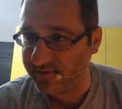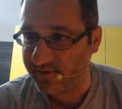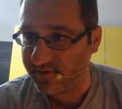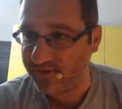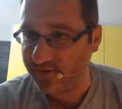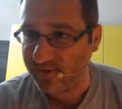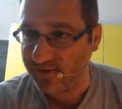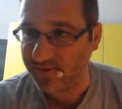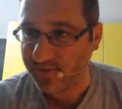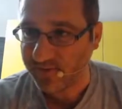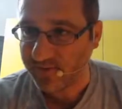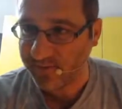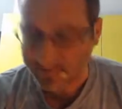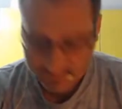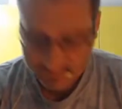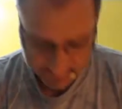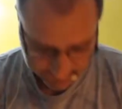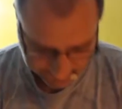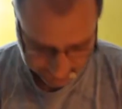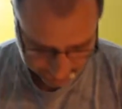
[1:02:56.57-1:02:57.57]
to do.
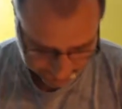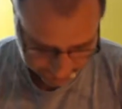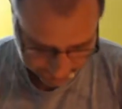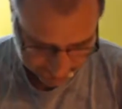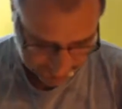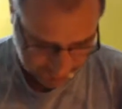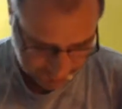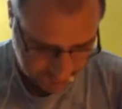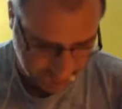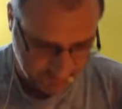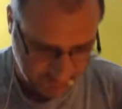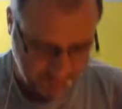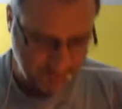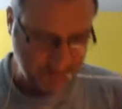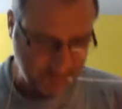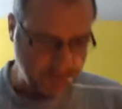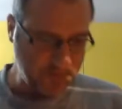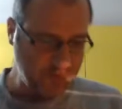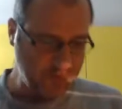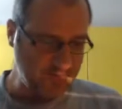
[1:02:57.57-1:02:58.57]

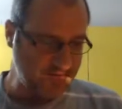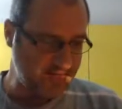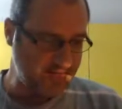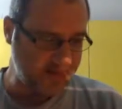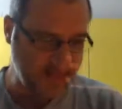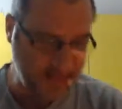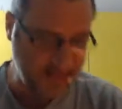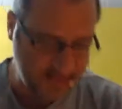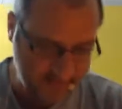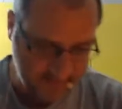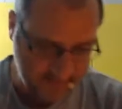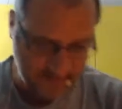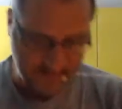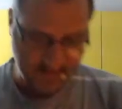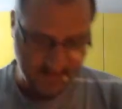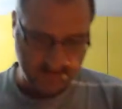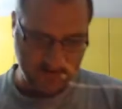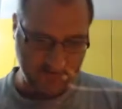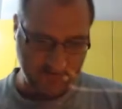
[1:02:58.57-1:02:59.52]
But that's it.